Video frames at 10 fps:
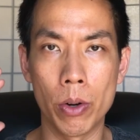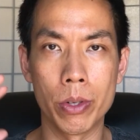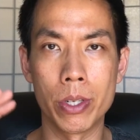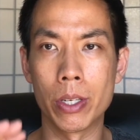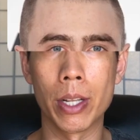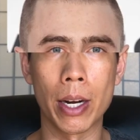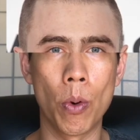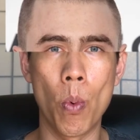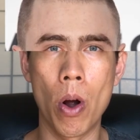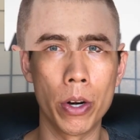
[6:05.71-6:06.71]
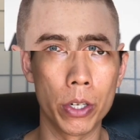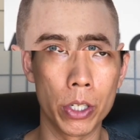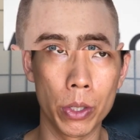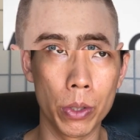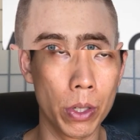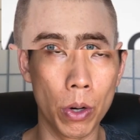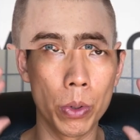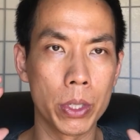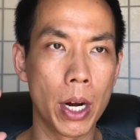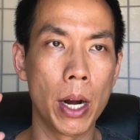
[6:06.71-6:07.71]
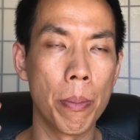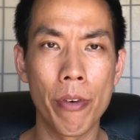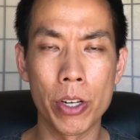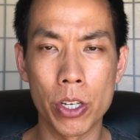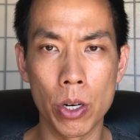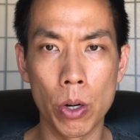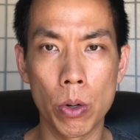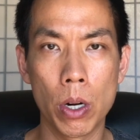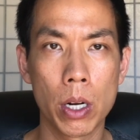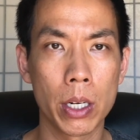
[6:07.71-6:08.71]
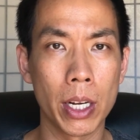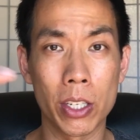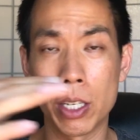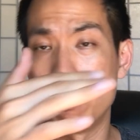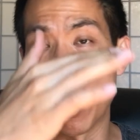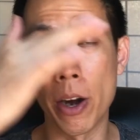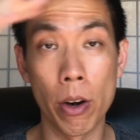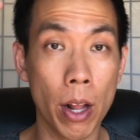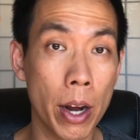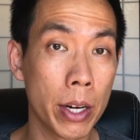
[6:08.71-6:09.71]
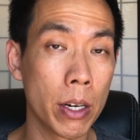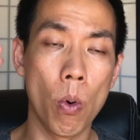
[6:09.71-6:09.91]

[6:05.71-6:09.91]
it's just like a 1 or 2 the whole time, but you still get to keep that hairline.